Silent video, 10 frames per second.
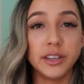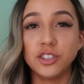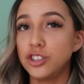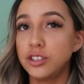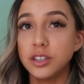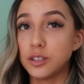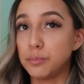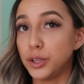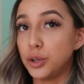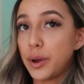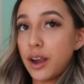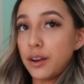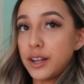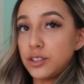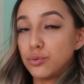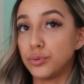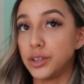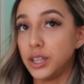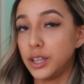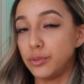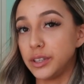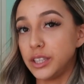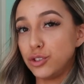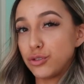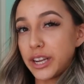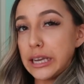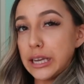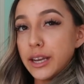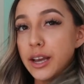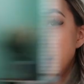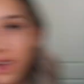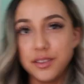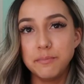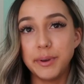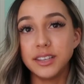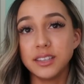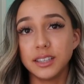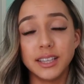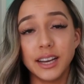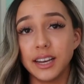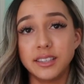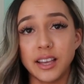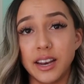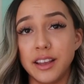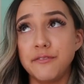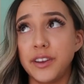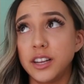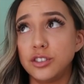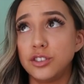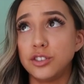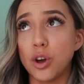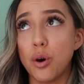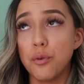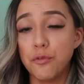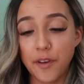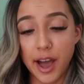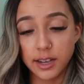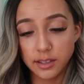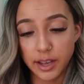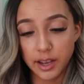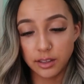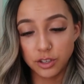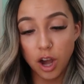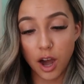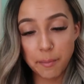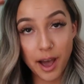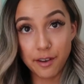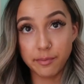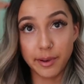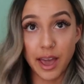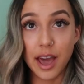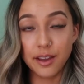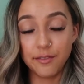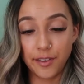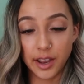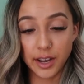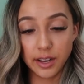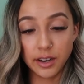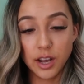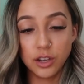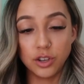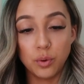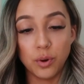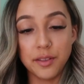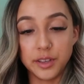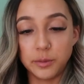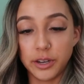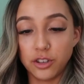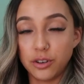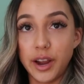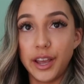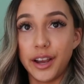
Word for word: It's just this blue hair that's really really tricky and then basically like I said it faded so fast like the top half of my head faded so we're at this picture right